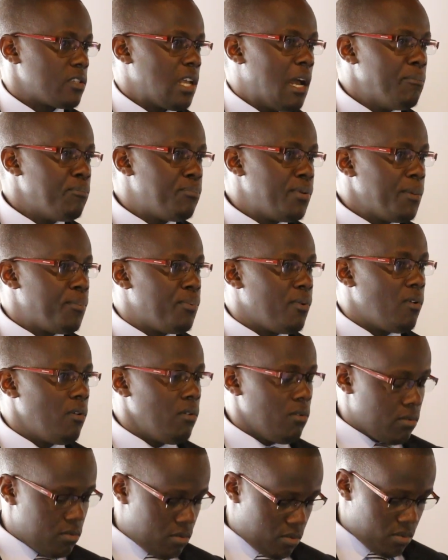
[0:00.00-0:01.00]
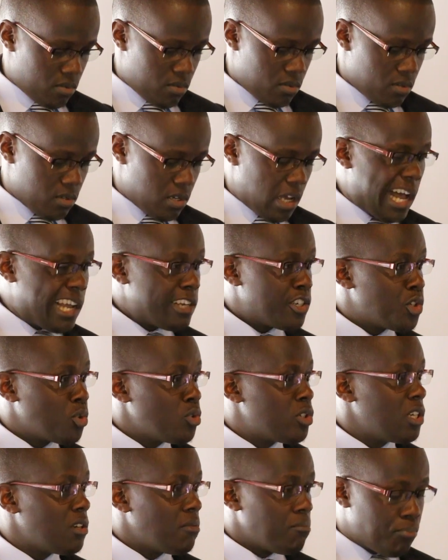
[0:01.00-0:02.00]
Some people are
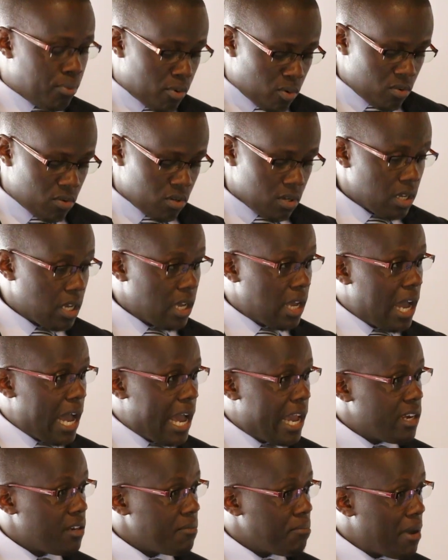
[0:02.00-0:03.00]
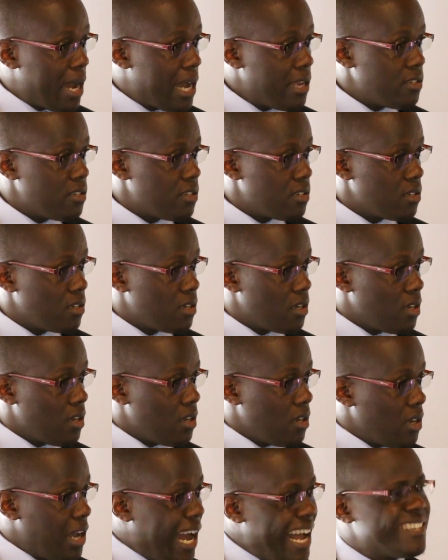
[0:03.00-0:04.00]
shooting pool, are in bars,
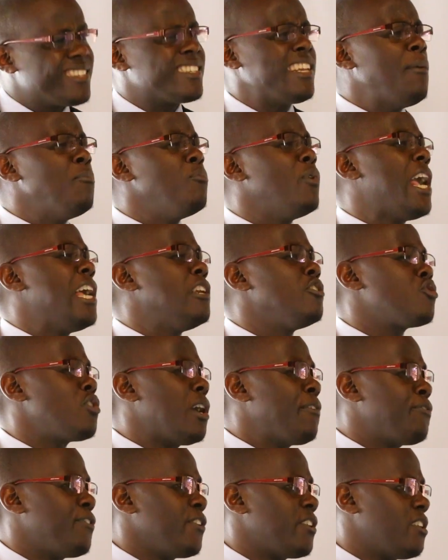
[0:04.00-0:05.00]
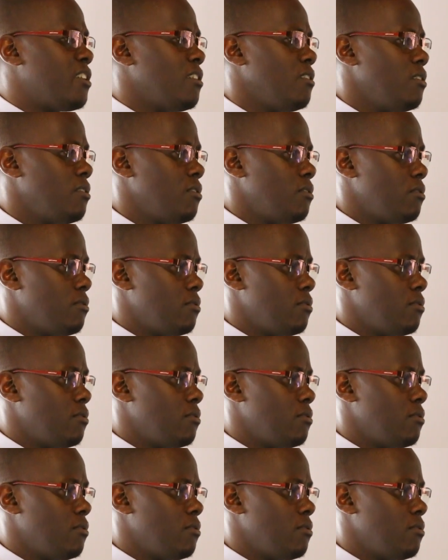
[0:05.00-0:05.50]
are somewhere in traffic.